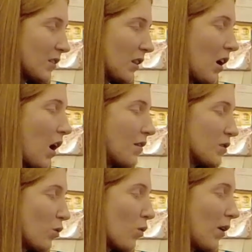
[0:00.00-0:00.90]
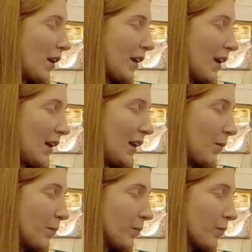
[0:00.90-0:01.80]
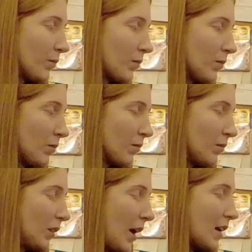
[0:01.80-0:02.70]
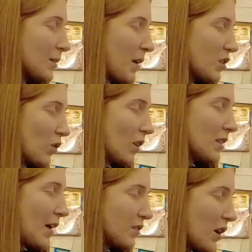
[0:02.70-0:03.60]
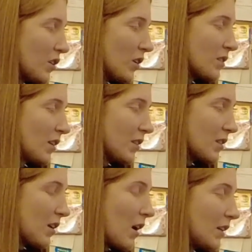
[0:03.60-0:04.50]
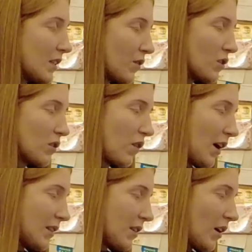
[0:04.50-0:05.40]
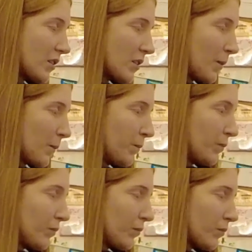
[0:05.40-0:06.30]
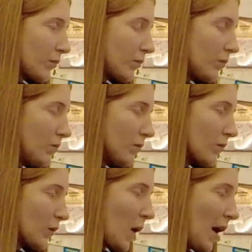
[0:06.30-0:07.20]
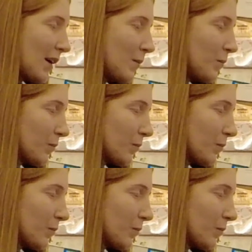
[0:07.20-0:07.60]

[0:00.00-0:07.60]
So the calves are already kicking in. Especially on this left side, you can see it's slightly different to the right hand side. Okay?